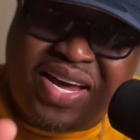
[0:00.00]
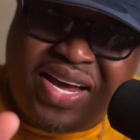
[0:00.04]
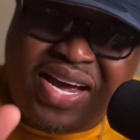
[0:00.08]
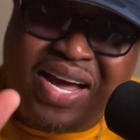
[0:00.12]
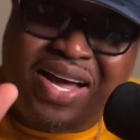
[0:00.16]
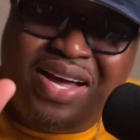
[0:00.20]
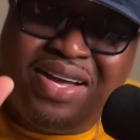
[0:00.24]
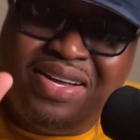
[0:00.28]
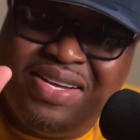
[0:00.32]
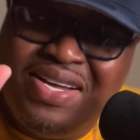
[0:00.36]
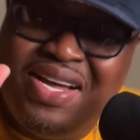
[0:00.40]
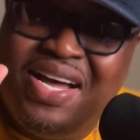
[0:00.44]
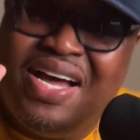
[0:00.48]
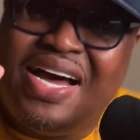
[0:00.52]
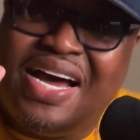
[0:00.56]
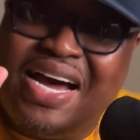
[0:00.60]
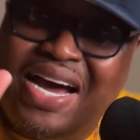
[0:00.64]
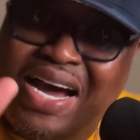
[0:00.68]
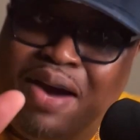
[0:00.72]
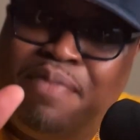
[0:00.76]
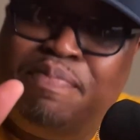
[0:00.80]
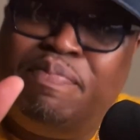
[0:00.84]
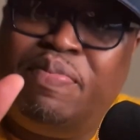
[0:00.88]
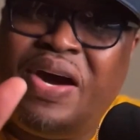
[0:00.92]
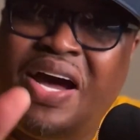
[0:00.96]
I
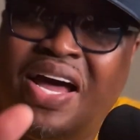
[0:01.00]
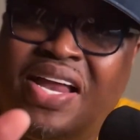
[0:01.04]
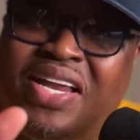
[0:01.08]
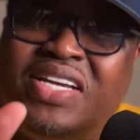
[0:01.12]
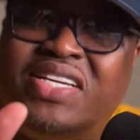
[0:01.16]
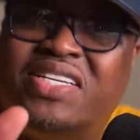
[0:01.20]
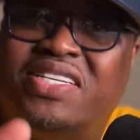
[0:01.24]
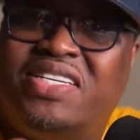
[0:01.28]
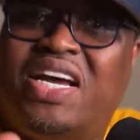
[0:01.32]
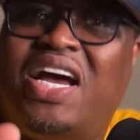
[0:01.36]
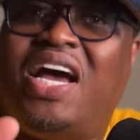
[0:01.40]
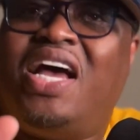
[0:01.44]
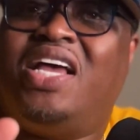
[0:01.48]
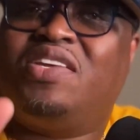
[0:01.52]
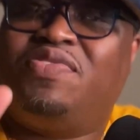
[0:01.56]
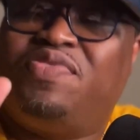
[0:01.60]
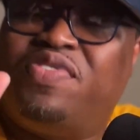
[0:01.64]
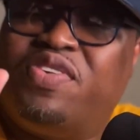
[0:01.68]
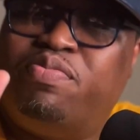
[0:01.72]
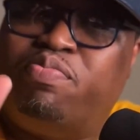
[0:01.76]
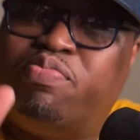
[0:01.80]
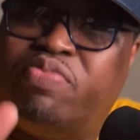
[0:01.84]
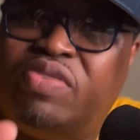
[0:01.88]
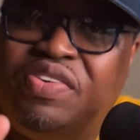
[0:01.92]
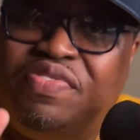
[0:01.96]
apologize
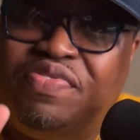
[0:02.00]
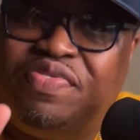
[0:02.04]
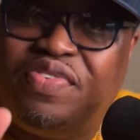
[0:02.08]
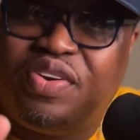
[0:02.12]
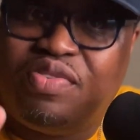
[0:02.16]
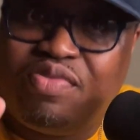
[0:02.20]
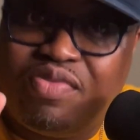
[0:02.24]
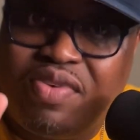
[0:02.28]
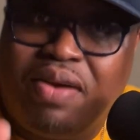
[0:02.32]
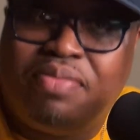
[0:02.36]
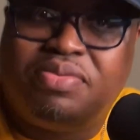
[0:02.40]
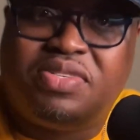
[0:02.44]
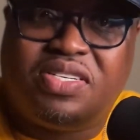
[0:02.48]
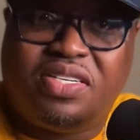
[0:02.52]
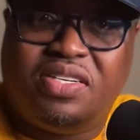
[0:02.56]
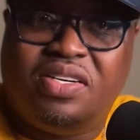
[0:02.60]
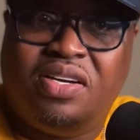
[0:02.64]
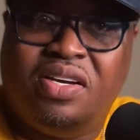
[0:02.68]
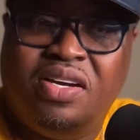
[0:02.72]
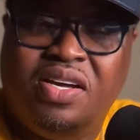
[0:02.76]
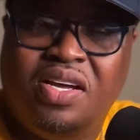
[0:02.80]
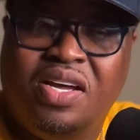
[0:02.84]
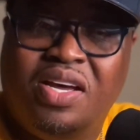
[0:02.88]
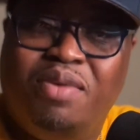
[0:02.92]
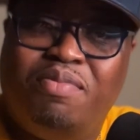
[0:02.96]
for brief interruption,
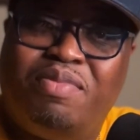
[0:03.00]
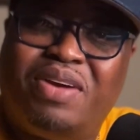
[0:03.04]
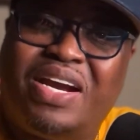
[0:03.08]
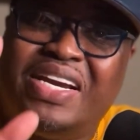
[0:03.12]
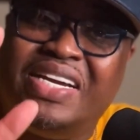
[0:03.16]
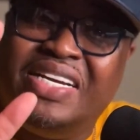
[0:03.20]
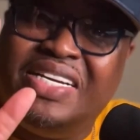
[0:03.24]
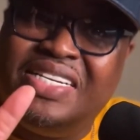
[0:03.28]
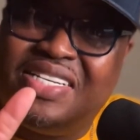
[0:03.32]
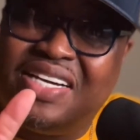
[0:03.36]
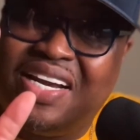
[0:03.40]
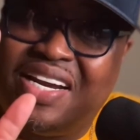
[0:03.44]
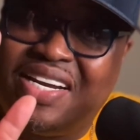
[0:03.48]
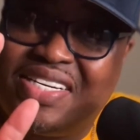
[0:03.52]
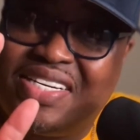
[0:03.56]
but I need y'all to